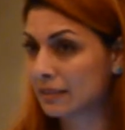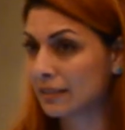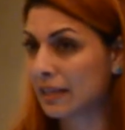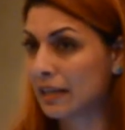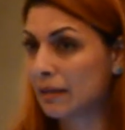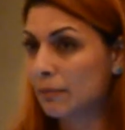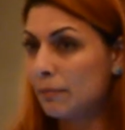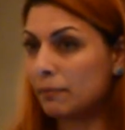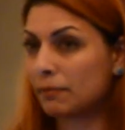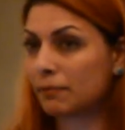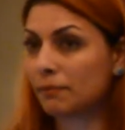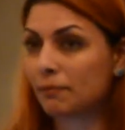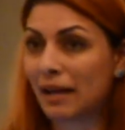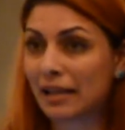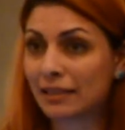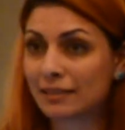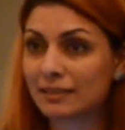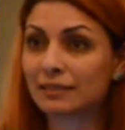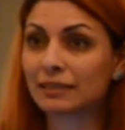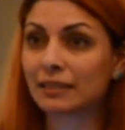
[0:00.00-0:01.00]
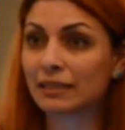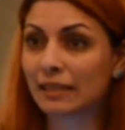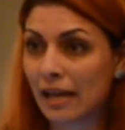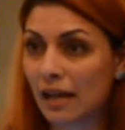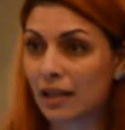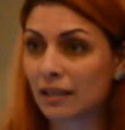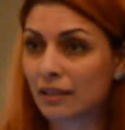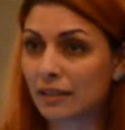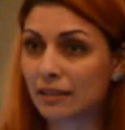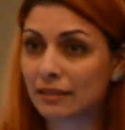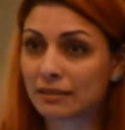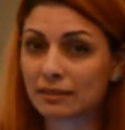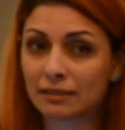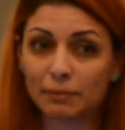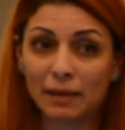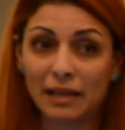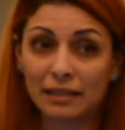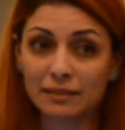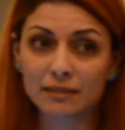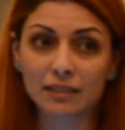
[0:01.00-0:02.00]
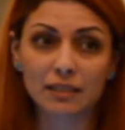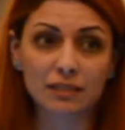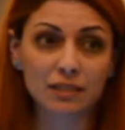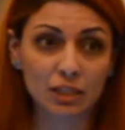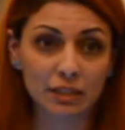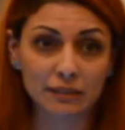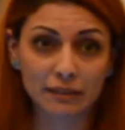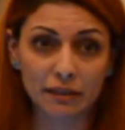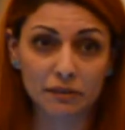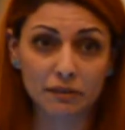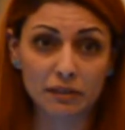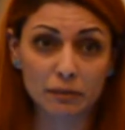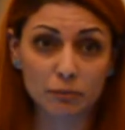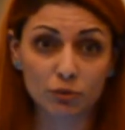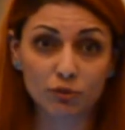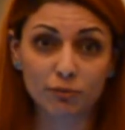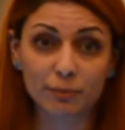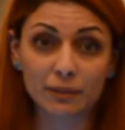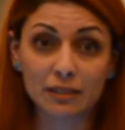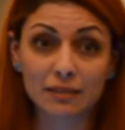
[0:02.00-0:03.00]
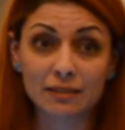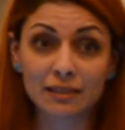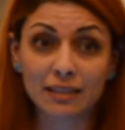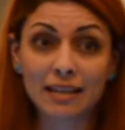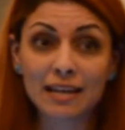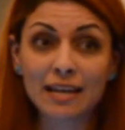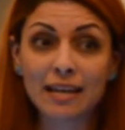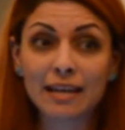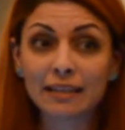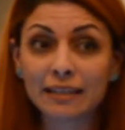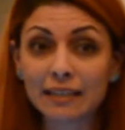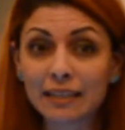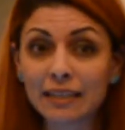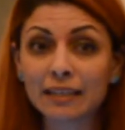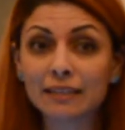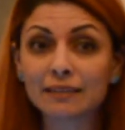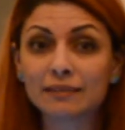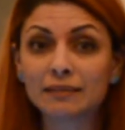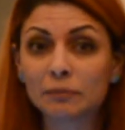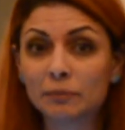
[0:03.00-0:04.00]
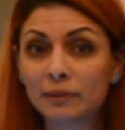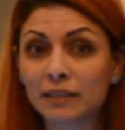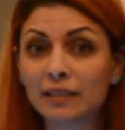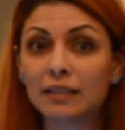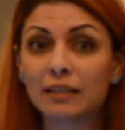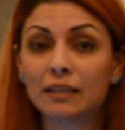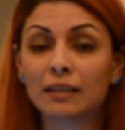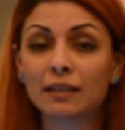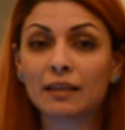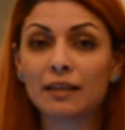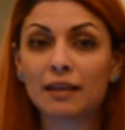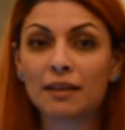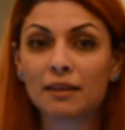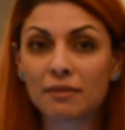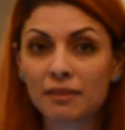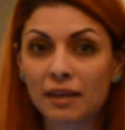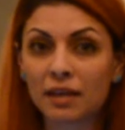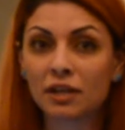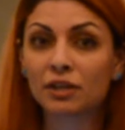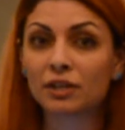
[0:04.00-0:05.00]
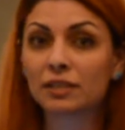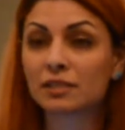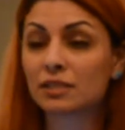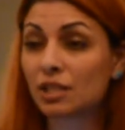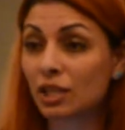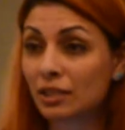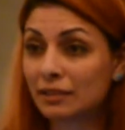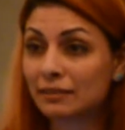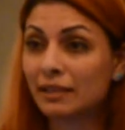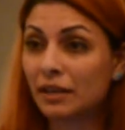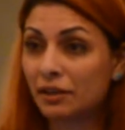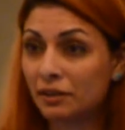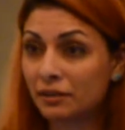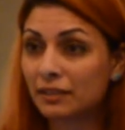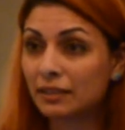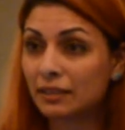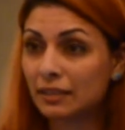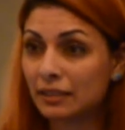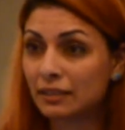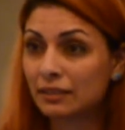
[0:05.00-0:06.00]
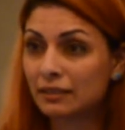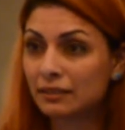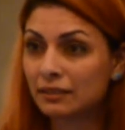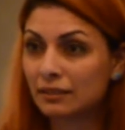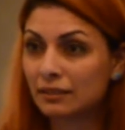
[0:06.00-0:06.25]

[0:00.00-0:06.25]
and Palestinian allies, Palestine solidarity movements, need to be there in solidarity.